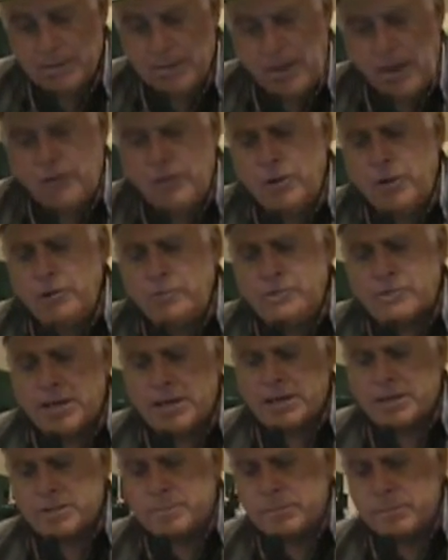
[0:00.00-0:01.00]
Now, in the New
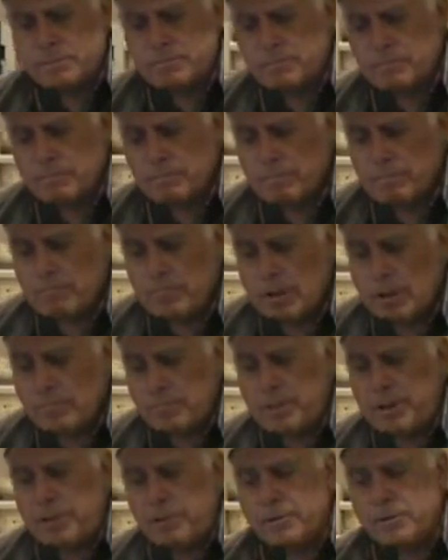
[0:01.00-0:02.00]
Testament,
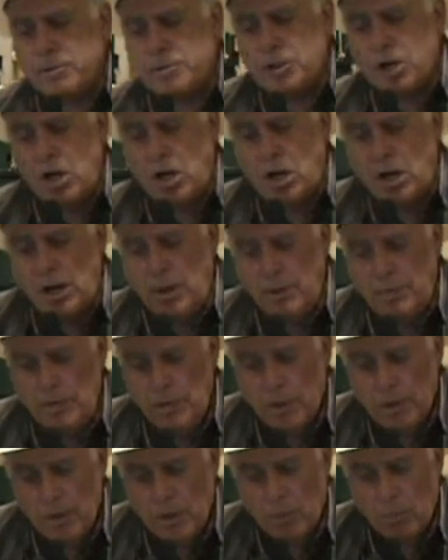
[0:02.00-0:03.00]
Peter and John
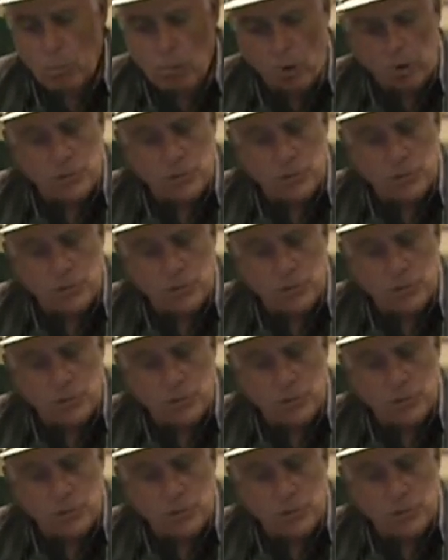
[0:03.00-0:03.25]
were